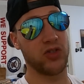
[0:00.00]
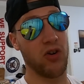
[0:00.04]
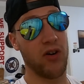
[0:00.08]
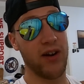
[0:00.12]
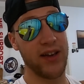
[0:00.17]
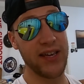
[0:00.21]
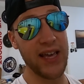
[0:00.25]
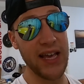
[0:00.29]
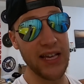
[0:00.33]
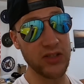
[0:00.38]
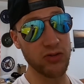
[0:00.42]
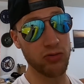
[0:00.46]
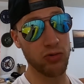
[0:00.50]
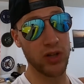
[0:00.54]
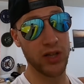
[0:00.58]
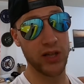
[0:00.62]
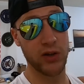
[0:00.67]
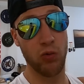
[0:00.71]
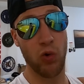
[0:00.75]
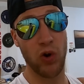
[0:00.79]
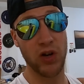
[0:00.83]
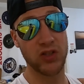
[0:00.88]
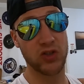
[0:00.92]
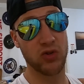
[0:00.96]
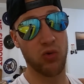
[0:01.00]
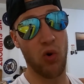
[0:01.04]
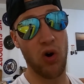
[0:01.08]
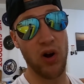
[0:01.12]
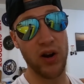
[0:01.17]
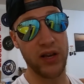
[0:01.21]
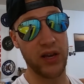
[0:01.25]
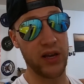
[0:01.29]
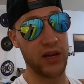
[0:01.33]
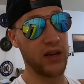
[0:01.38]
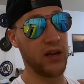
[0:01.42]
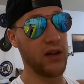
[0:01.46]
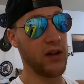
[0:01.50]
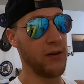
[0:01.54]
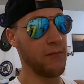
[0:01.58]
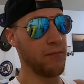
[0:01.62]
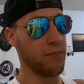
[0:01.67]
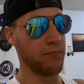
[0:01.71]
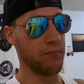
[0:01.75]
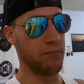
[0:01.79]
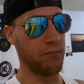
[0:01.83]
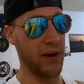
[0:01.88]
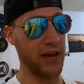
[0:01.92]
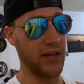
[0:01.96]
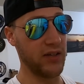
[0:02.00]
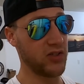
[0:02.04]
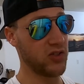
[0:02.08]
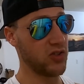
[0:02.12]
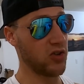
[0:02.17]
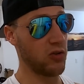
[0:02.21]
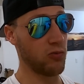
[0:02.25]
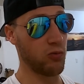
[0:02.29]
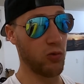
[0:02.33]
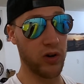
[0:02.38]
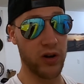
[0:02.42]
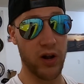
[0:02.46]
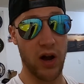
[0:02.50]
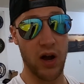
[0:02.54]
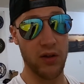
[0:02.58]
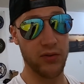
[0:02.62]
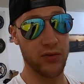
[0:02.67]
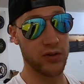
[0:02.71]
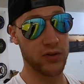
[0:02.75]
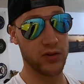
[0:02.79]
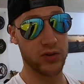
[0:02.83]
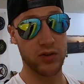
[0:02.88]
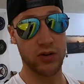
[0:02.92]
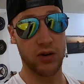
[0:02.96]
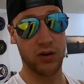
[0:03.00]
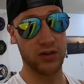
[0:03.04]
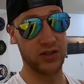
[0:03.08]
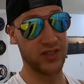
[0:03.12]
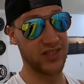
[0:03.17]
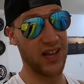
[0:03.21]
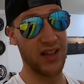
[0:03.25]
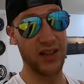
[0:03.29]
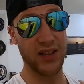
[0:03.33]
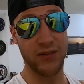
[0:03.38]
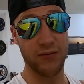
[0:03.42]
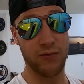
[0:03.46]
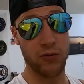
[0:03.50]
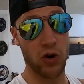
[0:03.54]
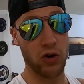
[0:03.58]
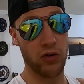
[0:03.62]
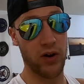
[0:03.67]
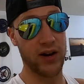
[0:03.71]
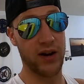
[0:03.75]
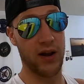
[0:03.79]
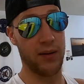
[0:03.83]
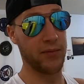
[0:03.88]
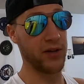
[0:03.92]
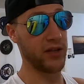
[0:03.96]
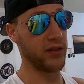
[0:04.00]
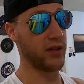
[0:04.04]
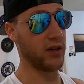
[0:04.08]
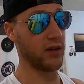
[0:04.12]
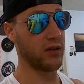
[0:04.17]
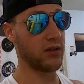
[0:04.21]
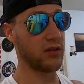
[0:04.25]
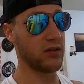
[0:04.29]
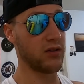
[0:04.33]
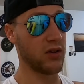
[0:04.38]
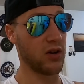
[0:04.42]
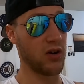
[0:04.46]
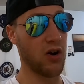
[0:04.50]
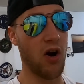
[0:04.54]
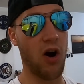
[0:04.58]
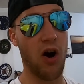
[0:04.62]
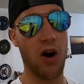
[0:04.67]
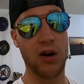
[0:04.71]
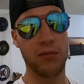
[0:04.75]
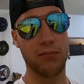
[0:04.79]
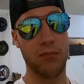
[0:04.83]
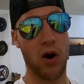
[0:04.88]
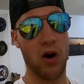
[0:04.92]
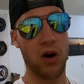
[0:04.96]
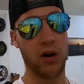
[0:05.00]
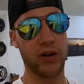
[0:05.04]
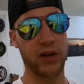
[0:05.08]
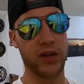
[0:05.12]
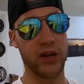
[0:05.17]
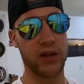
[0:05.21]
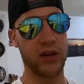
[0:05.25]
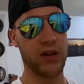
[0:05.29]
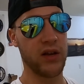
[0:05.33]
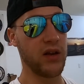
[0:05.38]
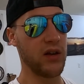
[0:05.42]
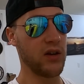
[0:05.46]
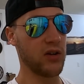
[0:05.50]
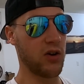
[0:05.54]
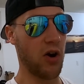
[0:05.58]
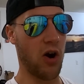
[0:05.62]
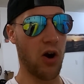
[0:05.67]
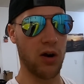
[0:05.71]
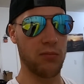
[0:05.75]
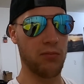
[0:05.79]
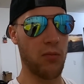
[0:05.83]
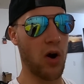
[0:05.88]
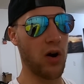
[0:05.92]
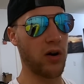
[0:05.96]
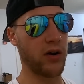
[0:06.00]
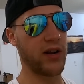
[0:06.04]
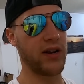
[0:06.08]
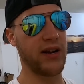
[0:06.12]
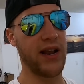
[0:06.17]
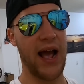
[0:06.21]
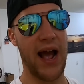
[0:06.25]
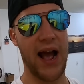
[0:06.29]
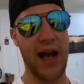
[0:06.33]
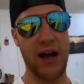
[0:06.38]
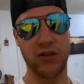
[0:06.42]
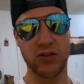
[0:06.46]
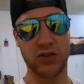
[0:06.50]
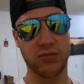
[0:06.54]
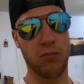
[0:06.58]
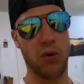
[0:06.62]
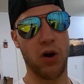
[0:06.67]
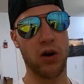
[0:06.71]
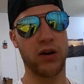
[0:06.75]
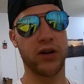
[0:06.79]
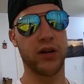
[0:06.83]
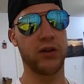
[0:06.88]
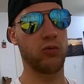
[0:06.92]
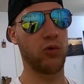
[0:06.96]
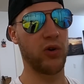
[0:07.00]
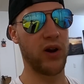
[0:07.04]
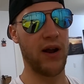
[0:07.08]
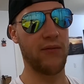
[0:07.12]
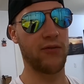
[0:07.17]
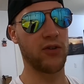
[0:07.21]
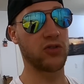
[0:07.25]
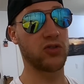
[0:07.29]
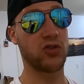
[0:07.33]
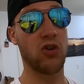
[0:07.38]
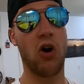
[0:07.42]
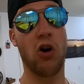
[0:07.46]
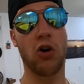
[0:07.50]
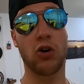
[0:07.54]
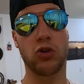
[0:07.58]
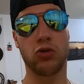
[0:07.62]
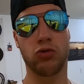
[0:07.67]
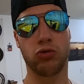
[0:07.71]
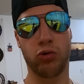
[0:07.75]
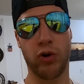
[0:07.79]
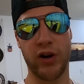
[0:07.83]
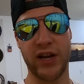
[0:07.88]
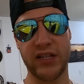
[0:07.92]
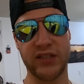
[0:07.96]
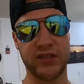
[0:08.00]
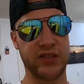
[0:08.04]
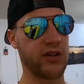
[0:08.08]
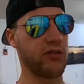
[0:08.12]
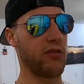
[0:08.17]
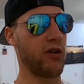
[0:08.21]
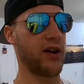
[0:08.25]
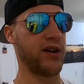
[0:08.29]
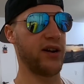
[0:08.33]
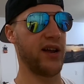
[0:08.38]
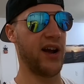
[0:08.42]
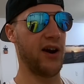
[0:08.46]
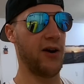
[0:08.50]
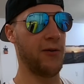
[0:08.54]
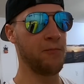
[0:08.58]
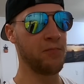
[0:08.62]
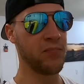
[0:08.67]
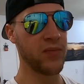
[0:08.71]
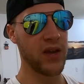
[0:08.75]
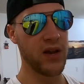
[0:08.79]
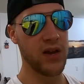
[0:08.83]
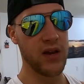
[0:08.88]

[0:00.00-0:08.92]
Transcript: So I guess really 120 based on what others are selling for right i mean the, the car market car market house market whatever it's all crazy right now